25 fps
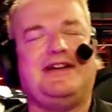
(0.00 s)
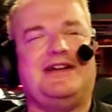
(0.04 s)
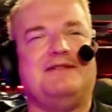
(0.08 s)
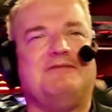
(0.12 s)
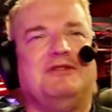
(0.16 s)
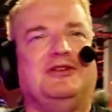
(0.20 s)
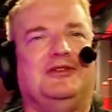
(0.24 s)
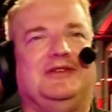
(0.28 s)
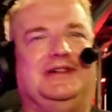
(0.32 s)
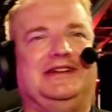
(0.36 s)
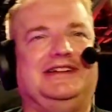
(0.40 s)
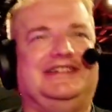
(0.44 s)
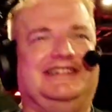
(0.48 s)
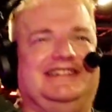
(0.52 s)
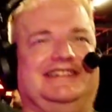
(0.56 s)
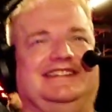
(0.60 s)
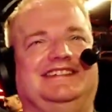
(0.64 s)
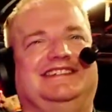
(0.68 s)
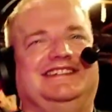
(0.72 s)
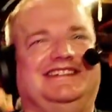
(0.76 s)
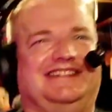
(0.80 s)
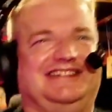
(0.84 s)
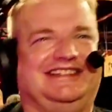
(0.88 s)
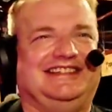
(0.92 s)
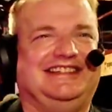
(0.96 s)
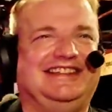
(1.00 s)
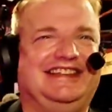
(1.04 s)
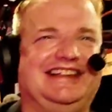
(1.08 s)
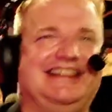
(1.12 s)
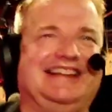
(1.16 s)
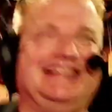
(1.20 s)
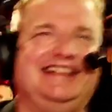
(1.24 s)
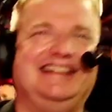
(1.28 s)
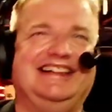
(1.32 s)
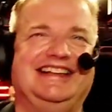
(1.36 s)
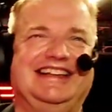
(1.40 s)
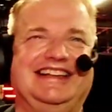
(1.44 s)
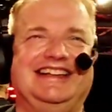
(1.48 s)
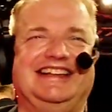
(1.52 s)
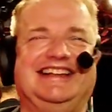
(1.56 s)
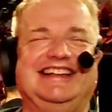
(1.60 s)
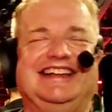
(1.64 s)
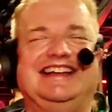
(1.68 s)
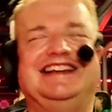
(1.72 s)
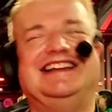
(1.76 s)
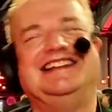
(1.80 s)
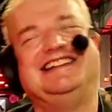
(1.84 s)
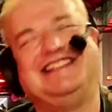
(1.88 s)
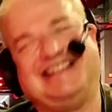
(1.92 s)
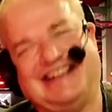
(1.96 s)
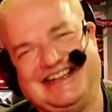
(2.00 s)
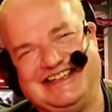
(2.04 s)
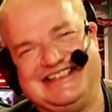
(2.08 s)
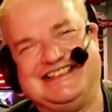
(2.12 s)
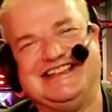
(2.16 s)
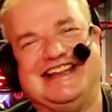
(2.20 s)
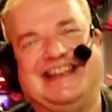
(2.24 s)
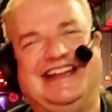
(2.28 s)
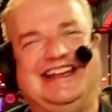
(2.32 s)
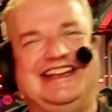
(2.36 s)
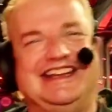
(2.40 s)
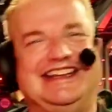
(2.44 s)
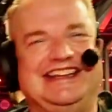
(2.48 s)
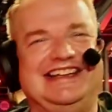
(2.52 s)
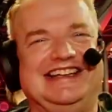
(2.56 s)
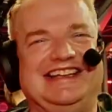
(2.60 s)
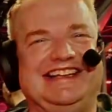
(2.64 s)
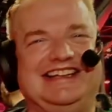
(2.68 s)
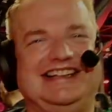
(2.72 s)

Buy them all. Thank you very much. Thanks, Nick.